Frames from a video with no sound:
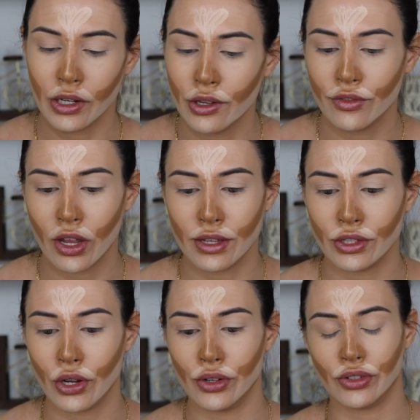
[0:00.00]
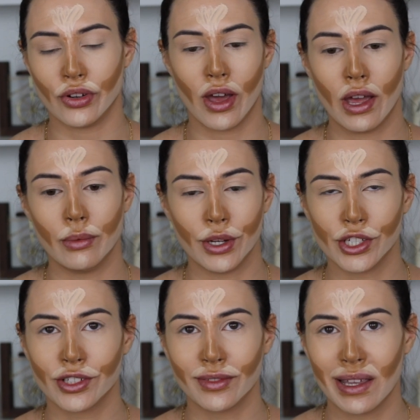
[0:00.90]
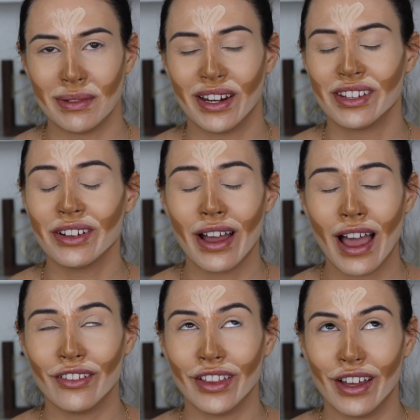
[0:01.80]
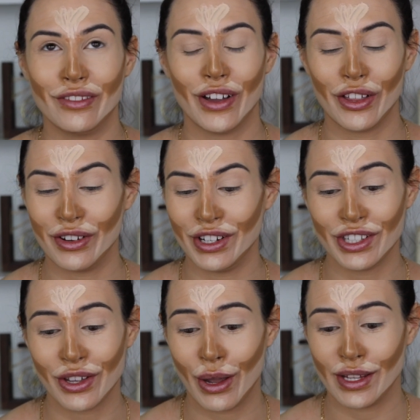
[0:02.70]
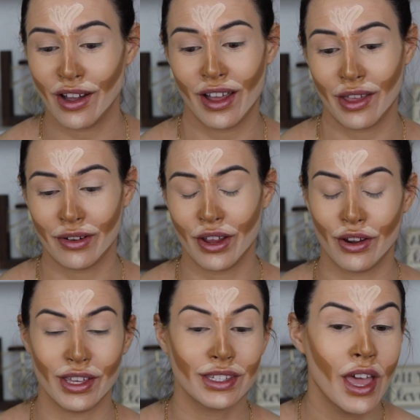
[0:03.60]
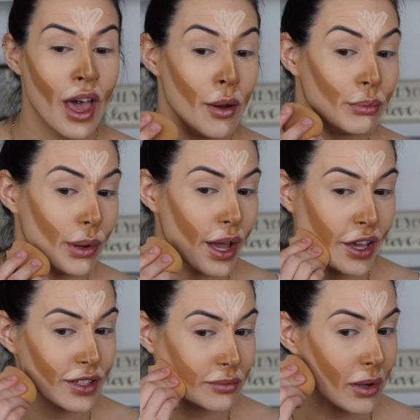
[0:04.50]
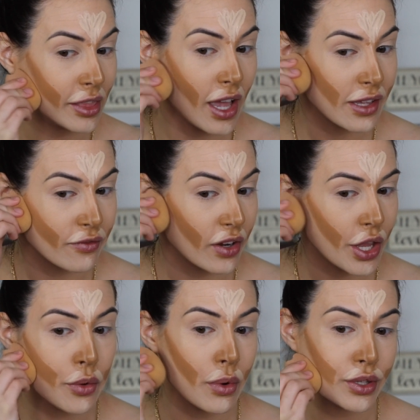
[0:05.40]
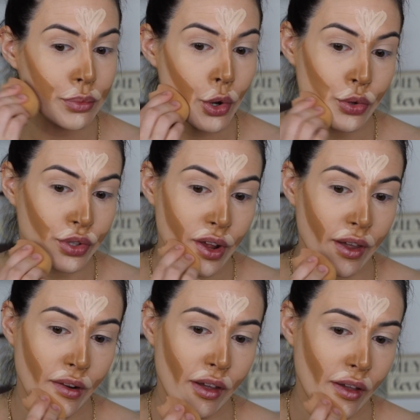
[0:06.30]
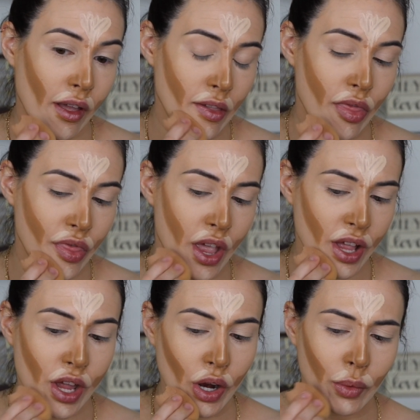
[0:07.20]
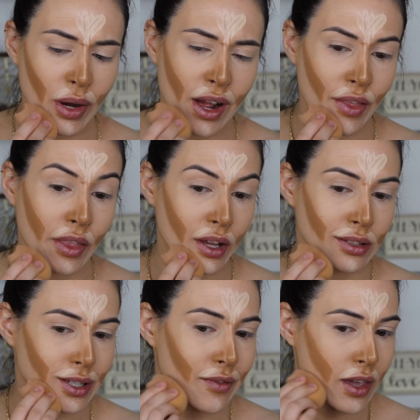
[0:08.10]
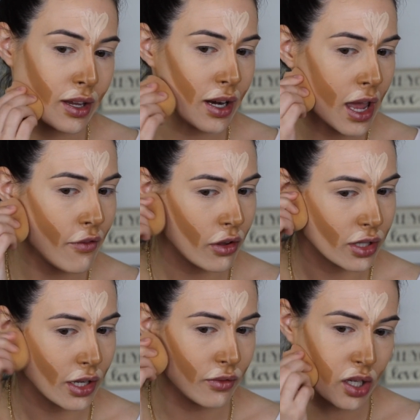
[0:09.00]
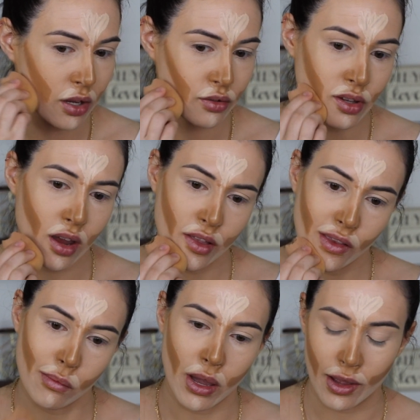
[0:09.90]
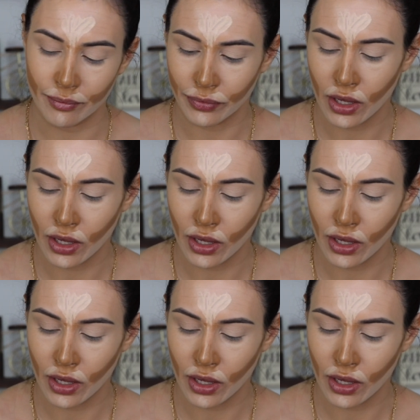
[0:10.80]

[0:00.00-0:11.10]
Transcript: don't know if you guys noticed or not, which, I mean, I don't have a lot of followers, so I doubt anyone knows, but my last video was posted, I think around Thanksgiving, and I haven't done a video since. But